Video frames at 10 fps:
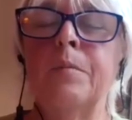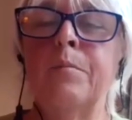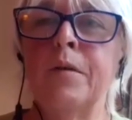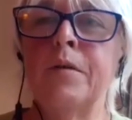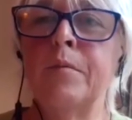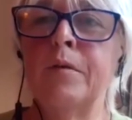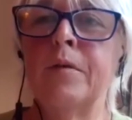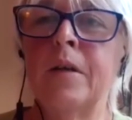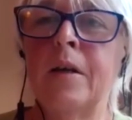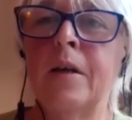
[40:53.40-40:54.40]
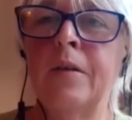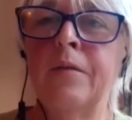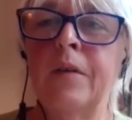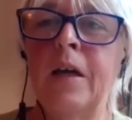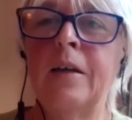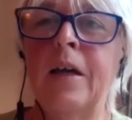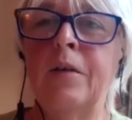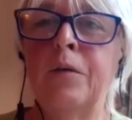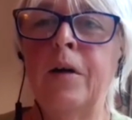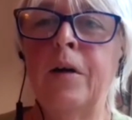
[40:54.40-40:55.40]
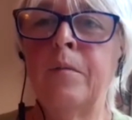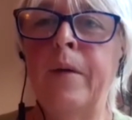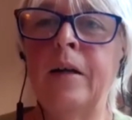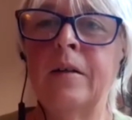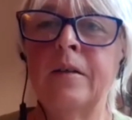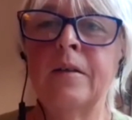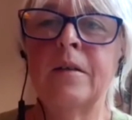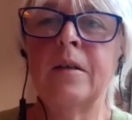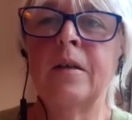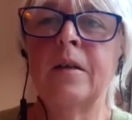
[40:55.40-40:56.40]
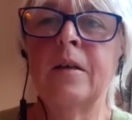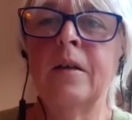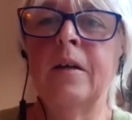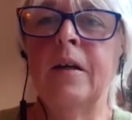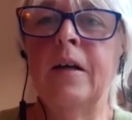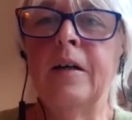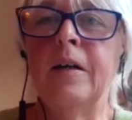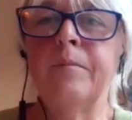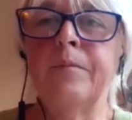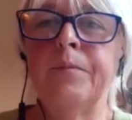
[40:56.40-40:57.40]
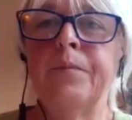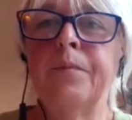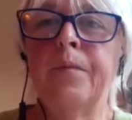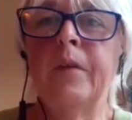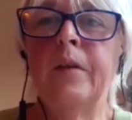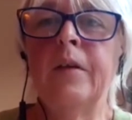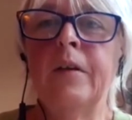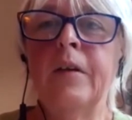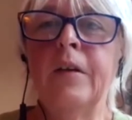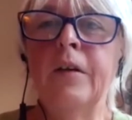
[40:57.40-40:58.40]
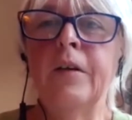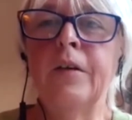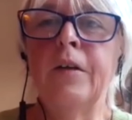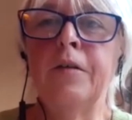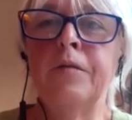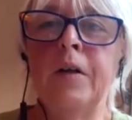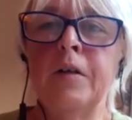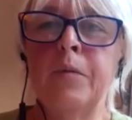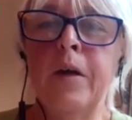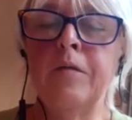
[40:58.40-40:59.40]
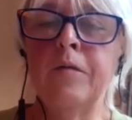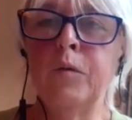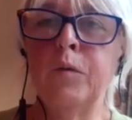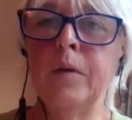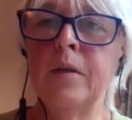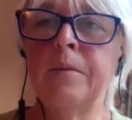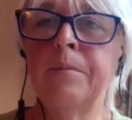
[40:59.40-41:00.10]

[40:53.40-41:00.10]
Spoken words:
impossible to kind of get your health back and you know, find a way forward.